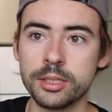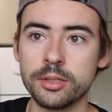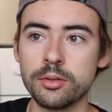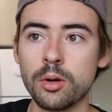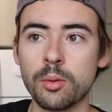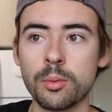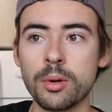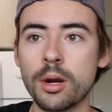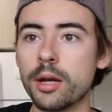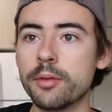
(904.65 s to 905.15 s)

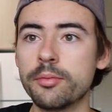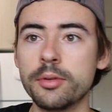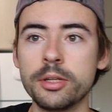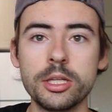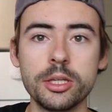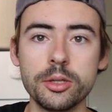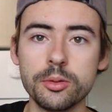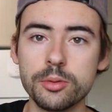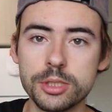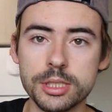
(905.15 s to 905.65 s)
We're not even
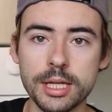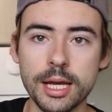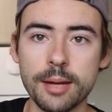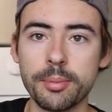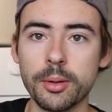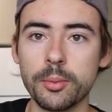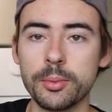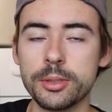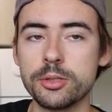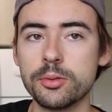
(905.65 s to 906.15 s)
huge yet,
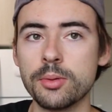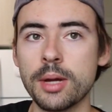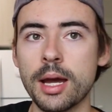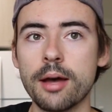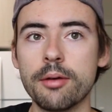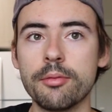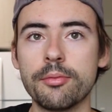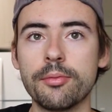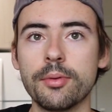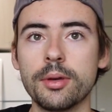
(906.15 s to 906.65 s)
but we do
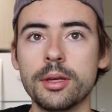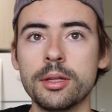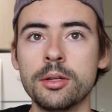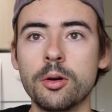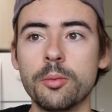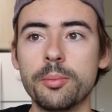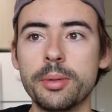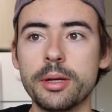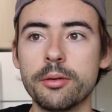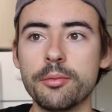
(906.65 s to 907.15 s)
have,
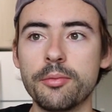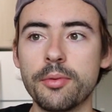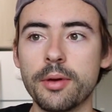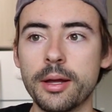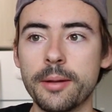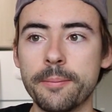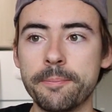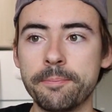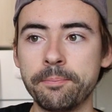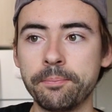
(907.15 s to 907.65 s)
a bit of
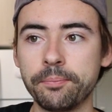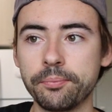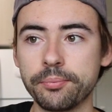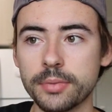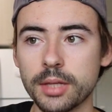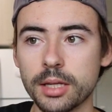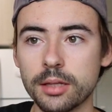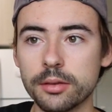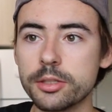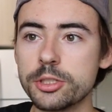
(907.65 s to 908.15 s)

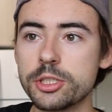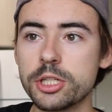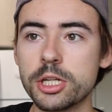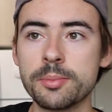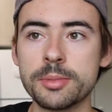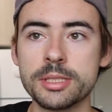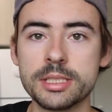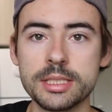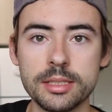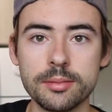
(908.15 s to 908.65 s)

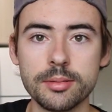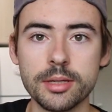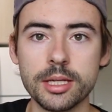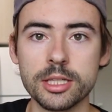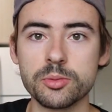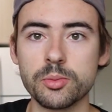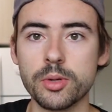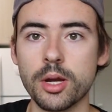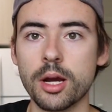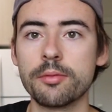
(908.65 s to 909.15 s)
legitimacy
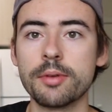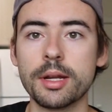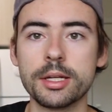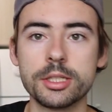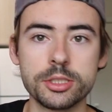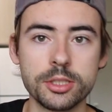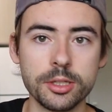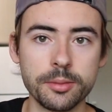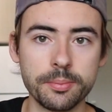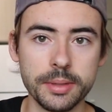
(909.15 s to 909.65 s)
because we are a
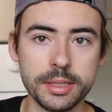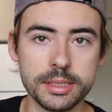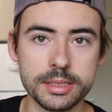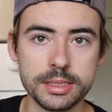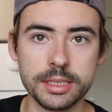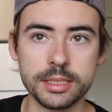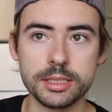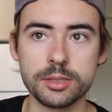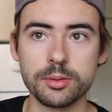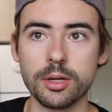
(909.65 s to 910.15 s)
registered
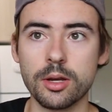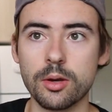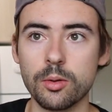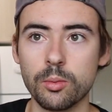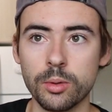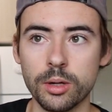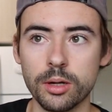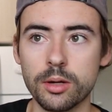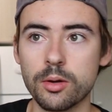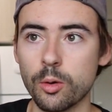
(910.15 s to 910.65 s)
business.
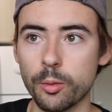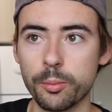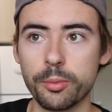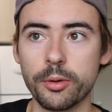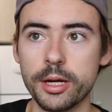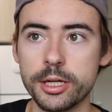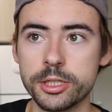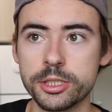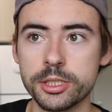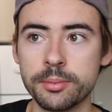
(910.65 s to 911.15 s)
We're a
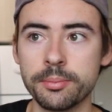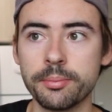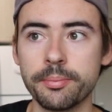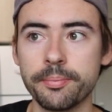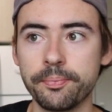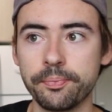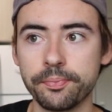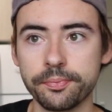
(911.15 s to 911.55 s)
corporation,